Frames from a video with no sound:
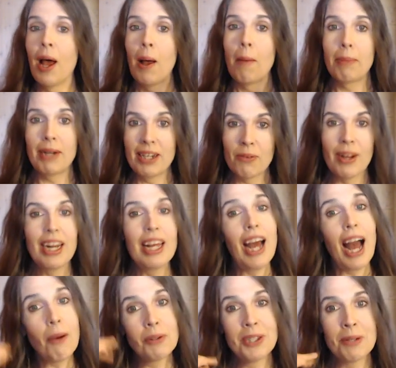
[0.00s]
But anyway,
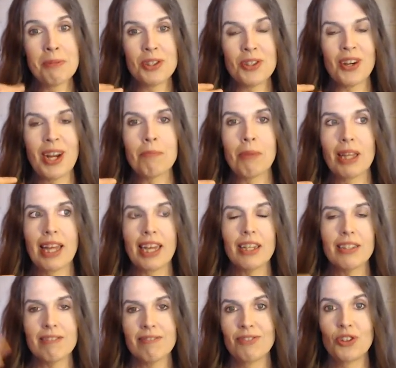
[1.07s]
I will demonstrate by, like,
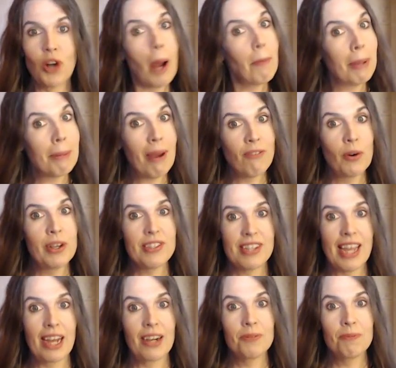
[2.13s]
dropping my voice
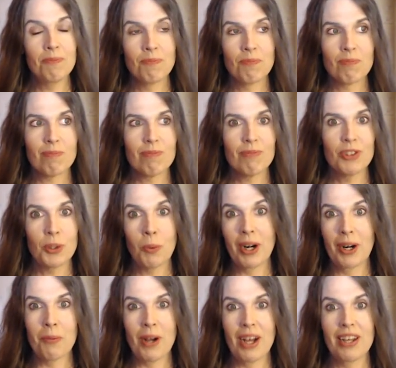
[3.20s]
down to where
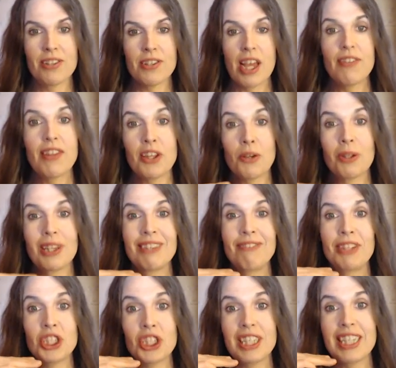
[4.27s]
it was, and then you will
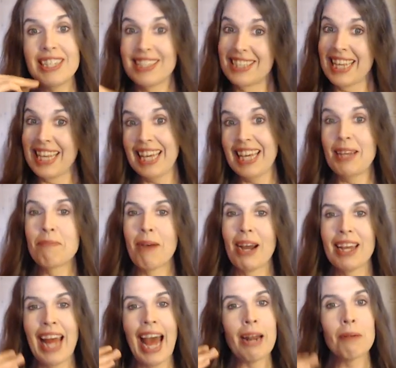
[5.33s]
visually see my
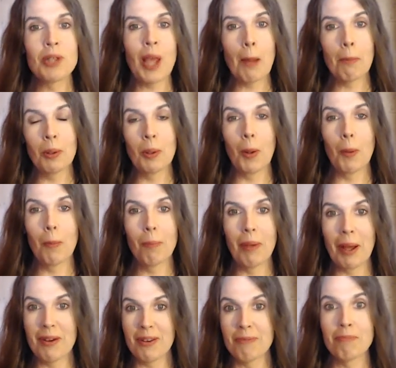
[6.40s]
Adam's apple,
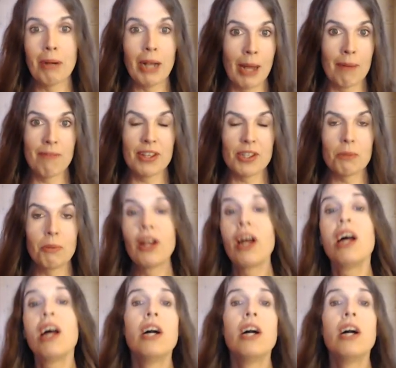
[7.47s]
like, become visible.